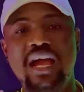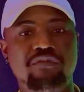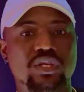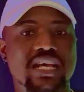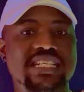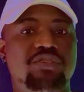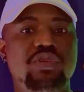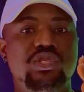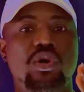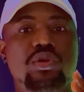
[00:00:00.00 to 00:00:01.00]
pivot as a
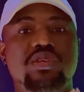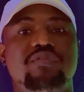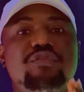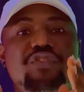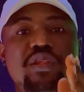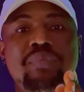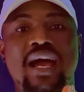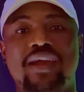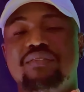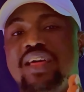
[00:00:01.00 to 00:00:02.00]
result of the
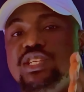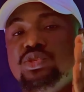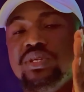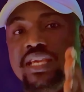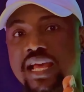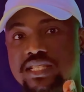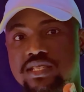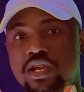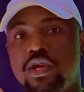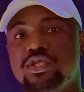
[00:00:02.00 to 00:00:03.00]
feedback that you
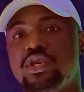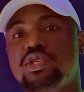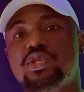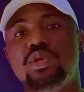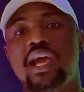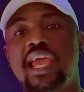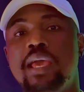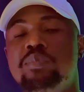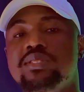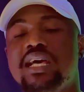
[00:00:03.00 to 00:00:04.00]
get, just so you're
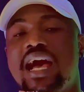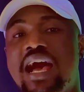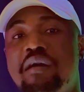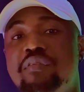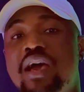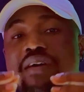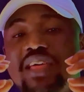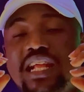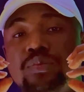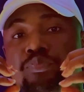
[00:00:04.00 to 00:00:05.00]
able to have
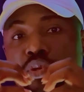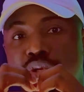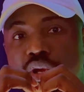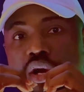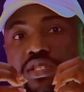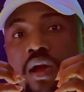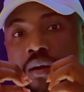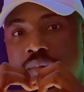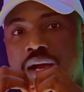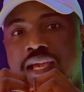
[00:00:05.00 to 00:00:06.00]
that product
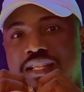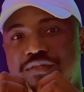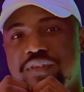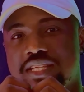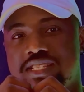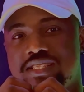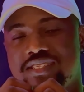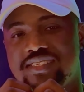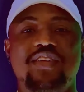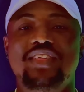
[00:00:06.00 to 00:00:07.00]
market fit.
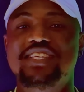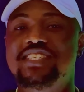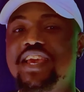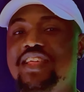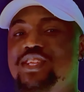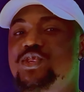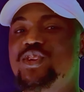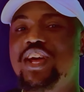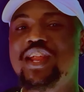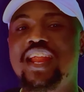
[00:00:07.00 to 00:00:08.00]
They say that you
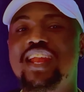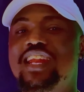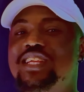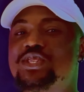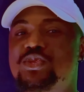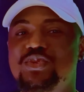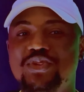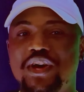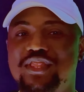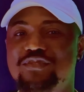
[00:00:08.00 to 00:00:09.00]
learn little to
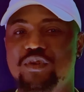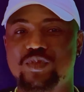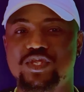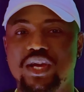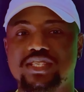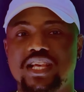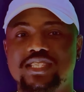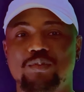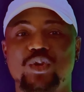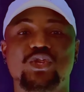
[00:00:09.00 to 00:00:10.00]
nothing from
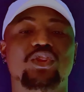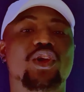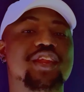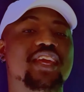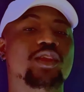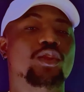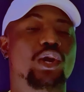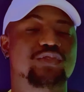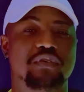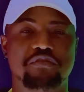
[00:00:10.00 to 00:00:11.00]
success, but you learn a
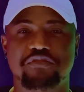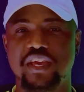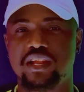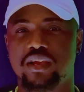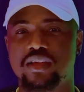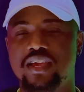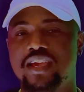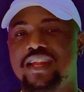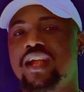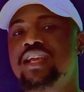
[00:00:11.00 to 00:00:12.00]
lot from failure.
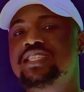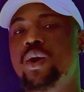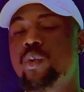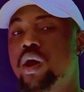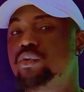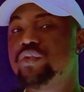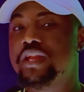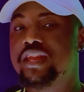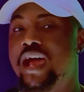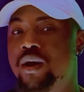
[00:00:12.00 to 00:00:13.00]
And these are
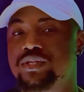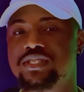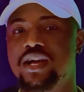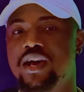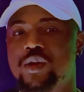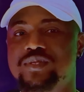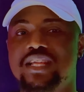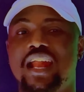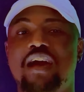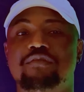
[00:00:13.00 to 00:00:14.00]
well-renowned startups
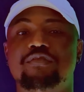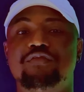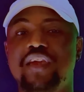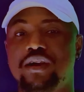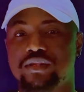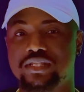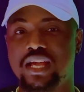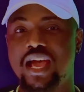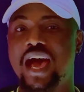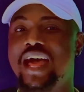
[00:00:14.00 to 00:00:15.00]
that have failed,
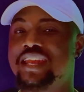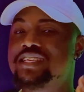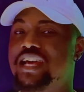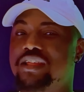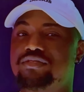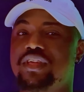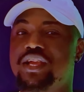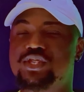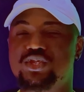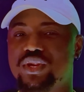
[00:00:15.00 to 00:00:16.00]
and these are the
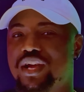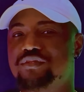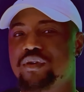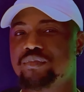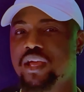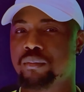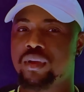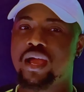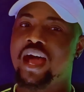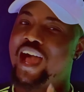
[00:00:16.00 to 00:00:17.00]
things to learn from them.
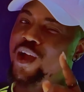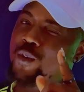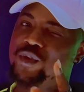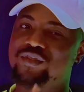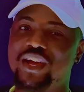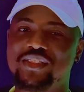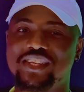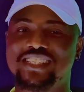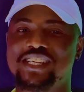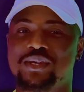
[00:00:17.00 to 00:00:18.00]
I hope you've
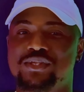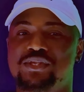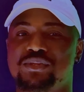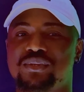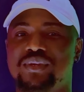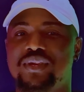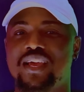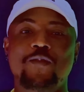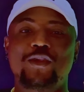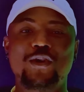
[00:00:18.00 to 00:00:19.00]
learned a thing or two.
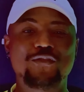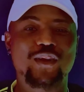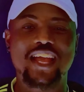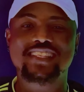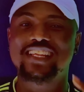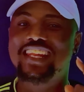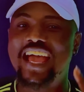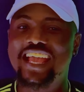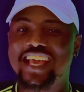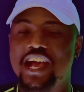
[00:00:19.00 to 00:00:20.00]
Don't forget to
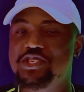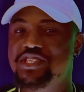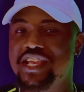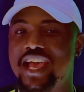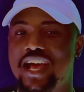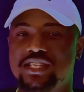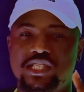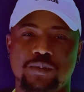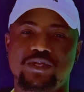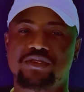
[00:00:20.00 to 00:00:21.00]
like, share, and
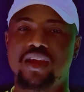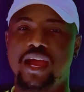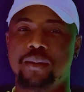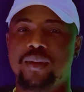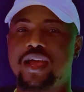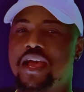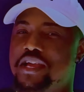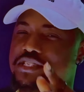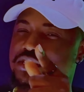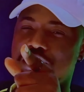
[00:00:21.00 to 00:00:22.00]
subscribe.
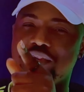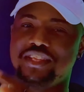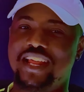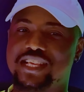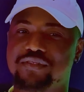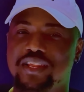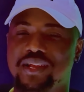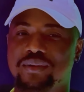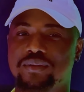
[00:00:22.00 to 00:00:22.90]
See you in the next video.